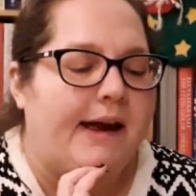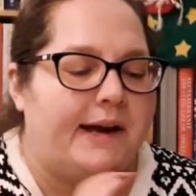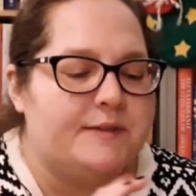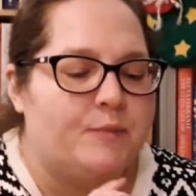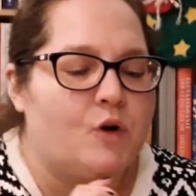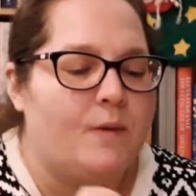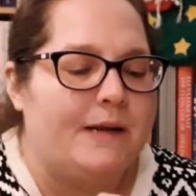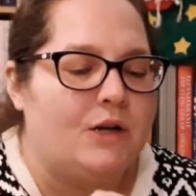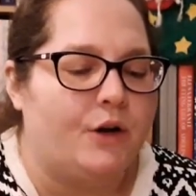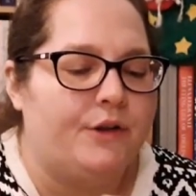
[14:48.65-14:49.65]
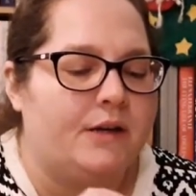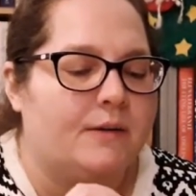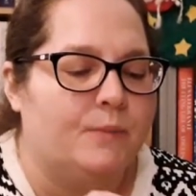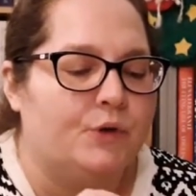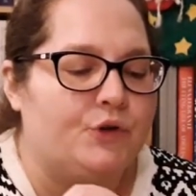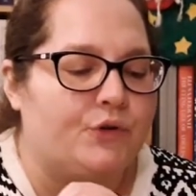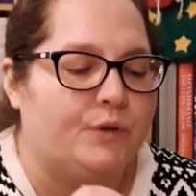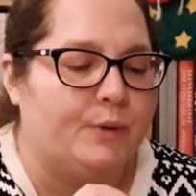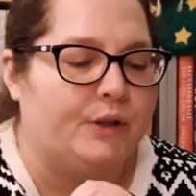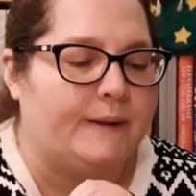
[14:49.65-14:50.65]
has brought me nothing but
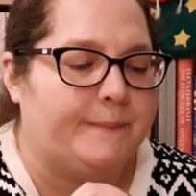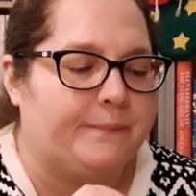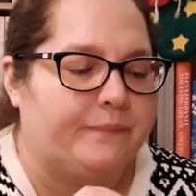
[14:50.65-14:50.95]
trouble.